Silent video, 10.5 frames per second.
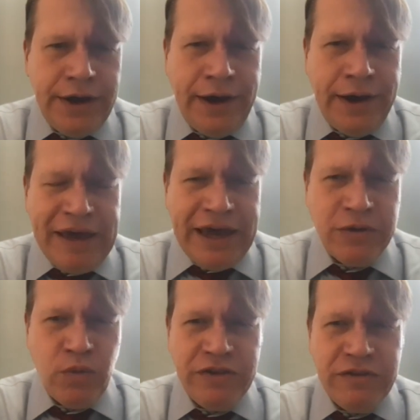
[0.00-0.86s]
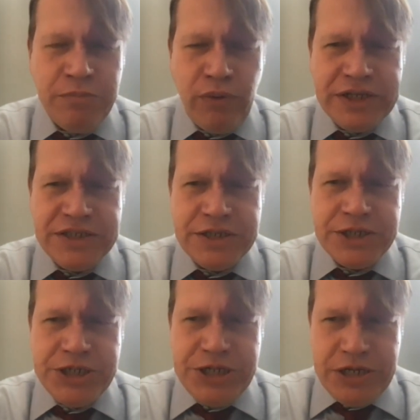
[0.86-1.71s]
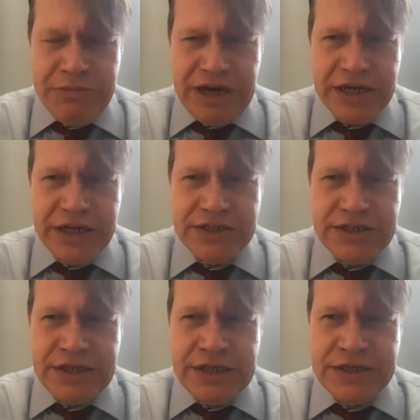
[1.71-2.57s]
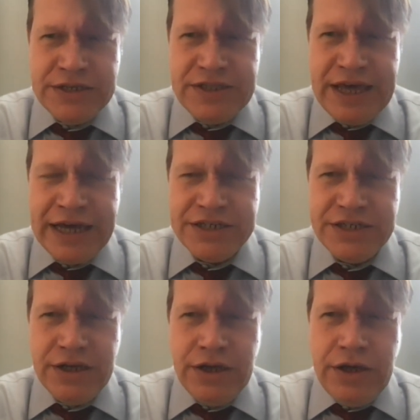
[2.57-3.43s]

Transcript: And one of the points that she makes is that,